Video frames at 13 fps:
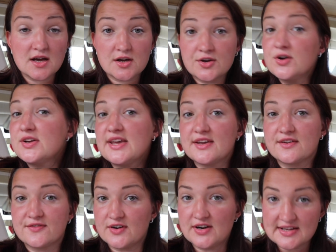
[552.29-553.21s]
Cooking,
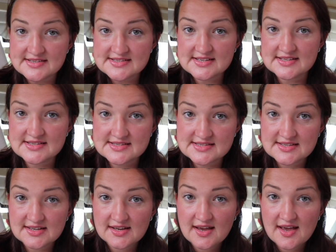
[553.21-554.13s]
for instance.
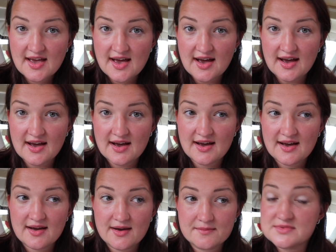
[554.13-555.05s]

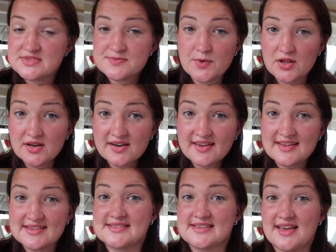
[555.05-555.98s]
Smaller
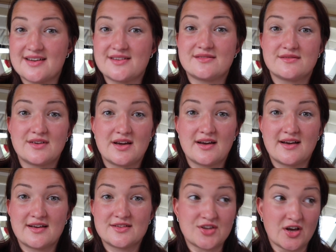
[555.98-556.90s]
kids
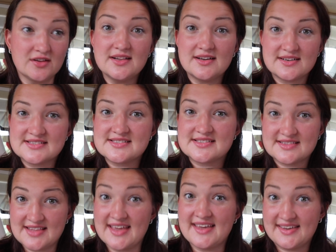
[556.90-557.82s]
toddlers,
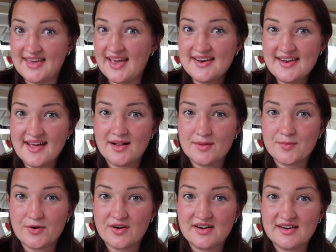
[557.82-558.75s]
they can help
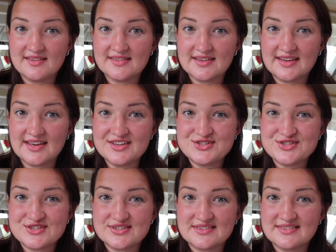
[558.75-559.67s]
already in the
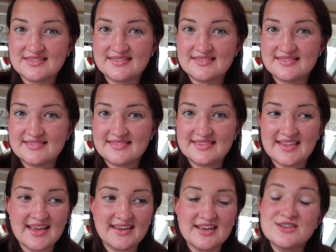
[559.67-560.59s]
kitchen.
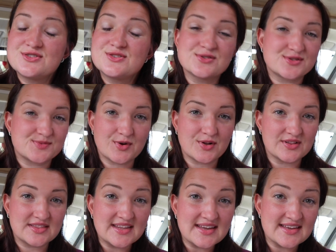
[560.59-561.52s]
They can do small
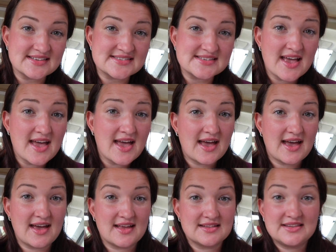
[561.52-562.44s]
things.
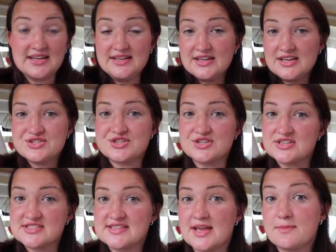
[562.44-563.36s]
And
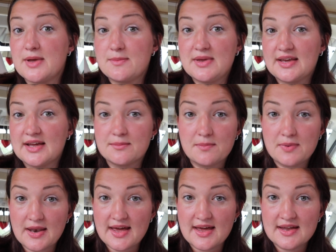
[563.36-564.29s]
teenagers, they maybe can
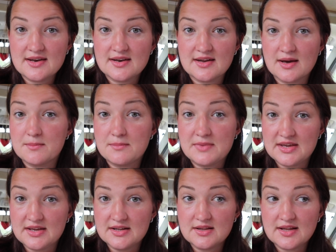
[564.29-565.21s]
plan a
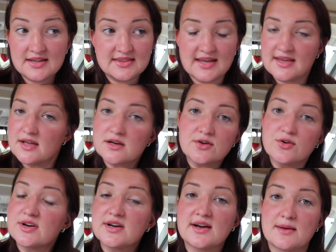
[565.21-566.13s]
meal and they can
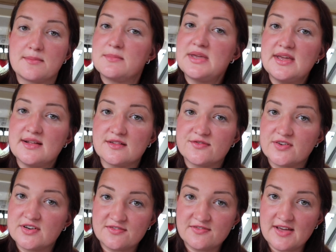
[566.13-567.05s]
cook a meal
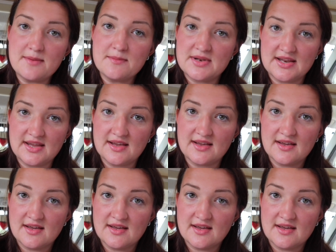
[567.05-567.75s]
for the family.